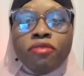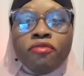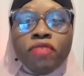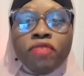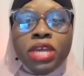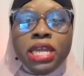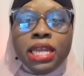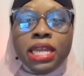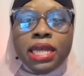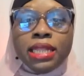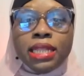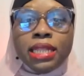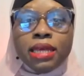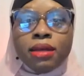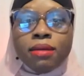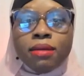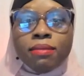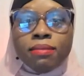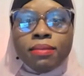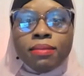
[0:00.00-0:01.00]
are feeding
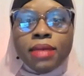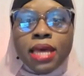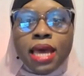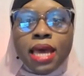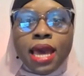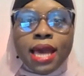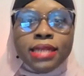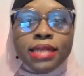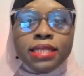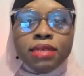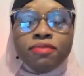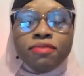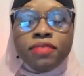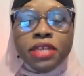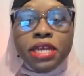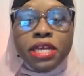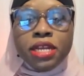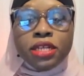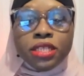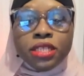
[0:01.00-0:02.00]
them, as if
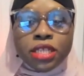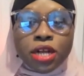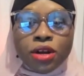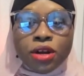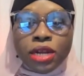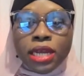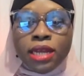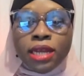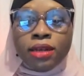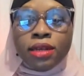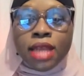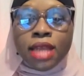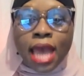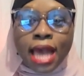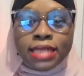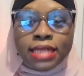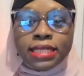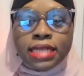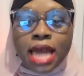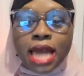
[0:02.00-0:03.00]
Lead attorney
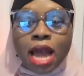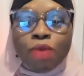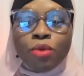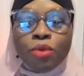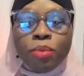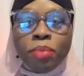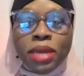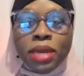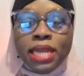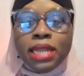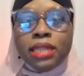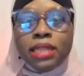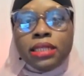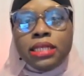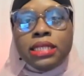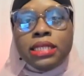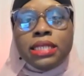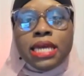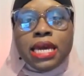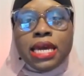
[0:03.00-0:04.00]
has not
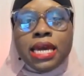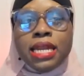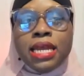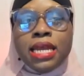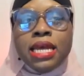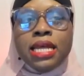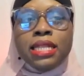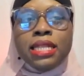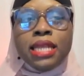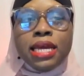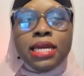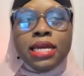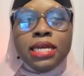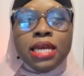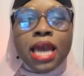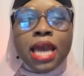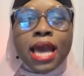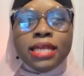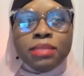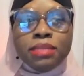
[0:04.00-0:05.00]
repeatedly said that
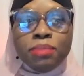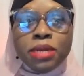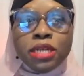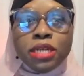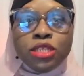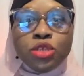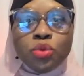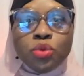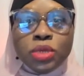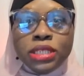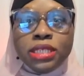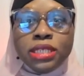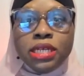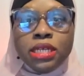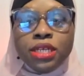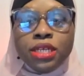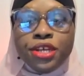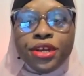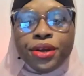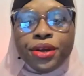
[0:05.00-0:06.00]
he has been a
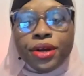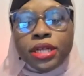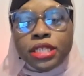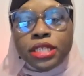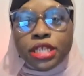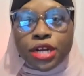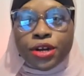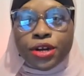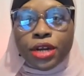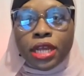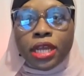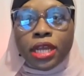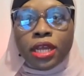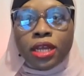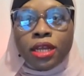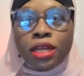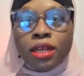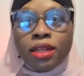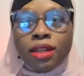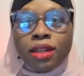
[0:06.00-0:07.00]
20-year attorney.
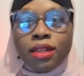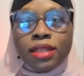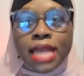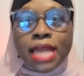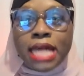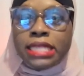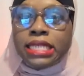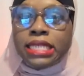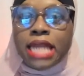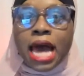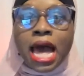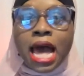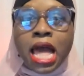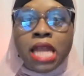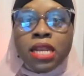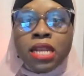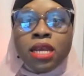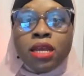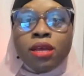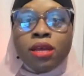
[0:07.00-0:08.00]
That's
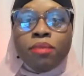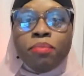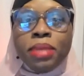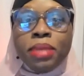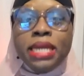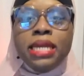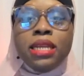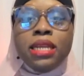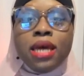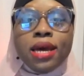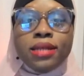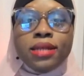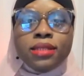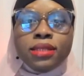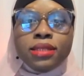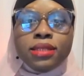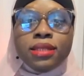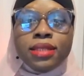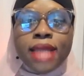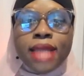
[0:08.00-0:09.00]
not
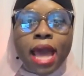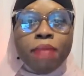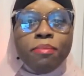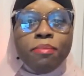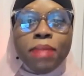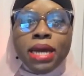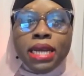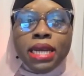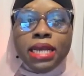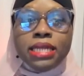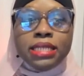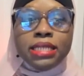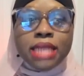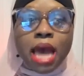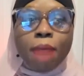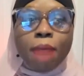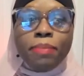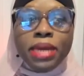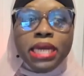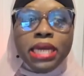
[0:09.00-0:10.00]
peanuts. That money is
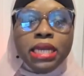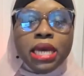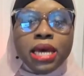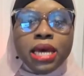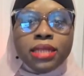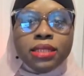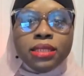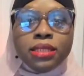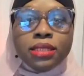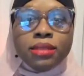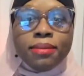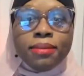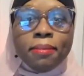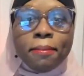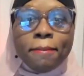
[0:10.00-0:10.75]
not peanuts.